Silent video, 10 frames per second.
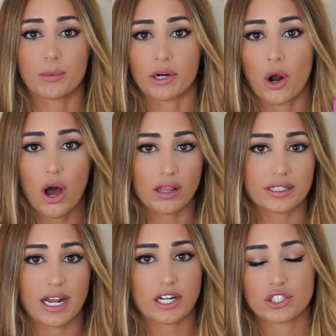we're
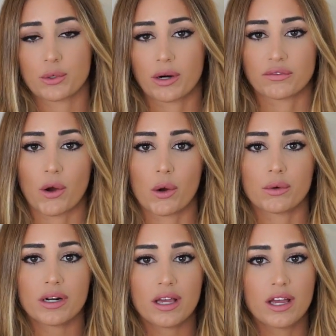all attached to our
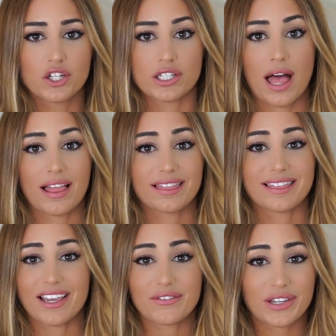phone, just
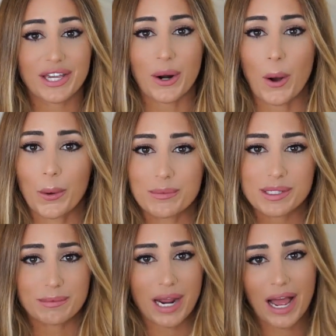leaving it home
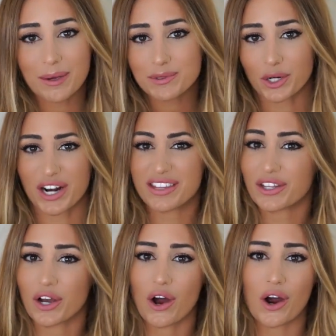sometimes or in
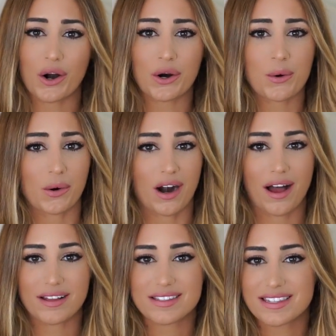the car or
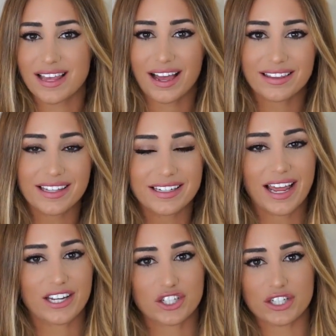on silent
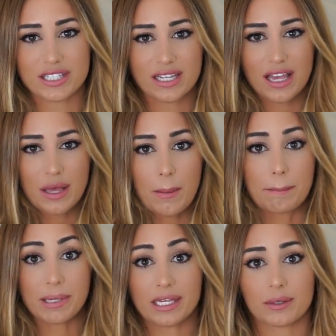and just
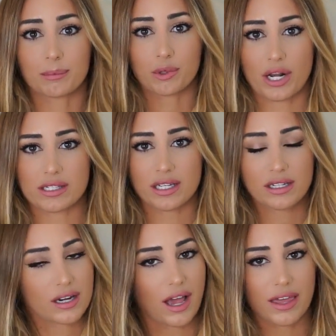being present,
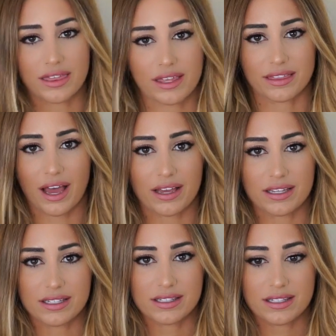I think that
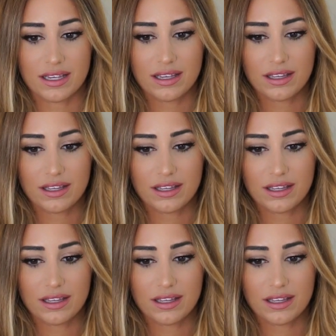is